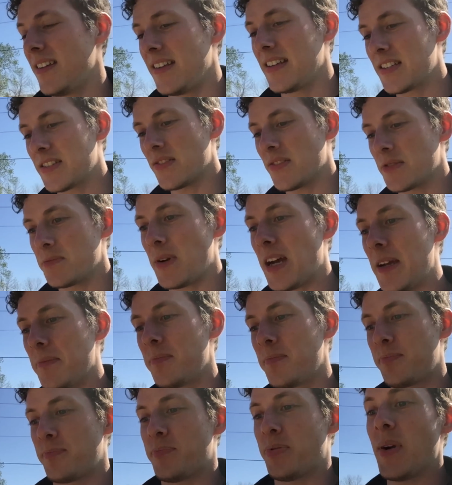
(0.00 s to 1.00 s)
This was my
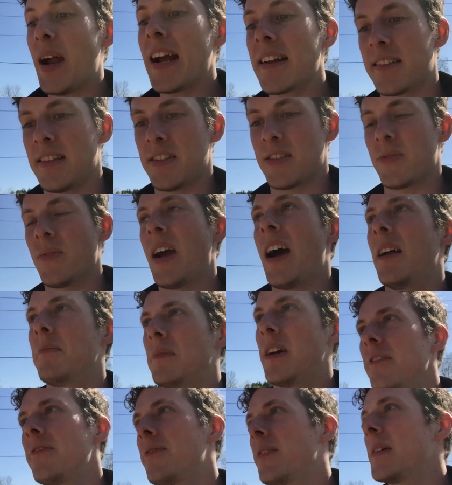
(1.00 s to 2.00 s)
practice round,
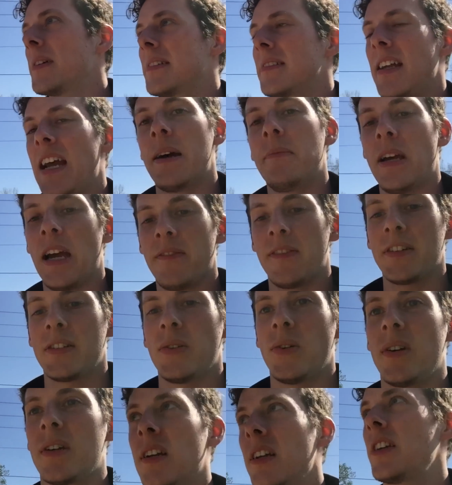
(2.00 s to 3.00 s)
my first time ever
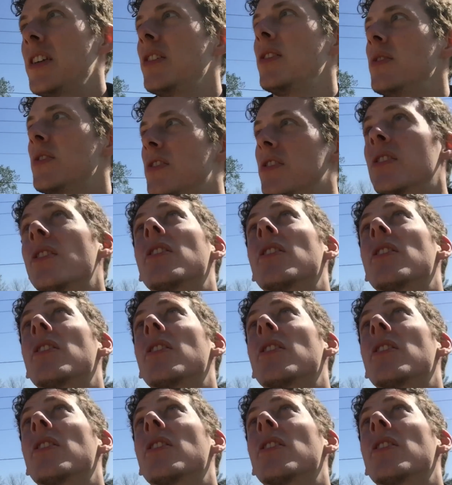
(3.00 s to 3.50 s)
doing a huge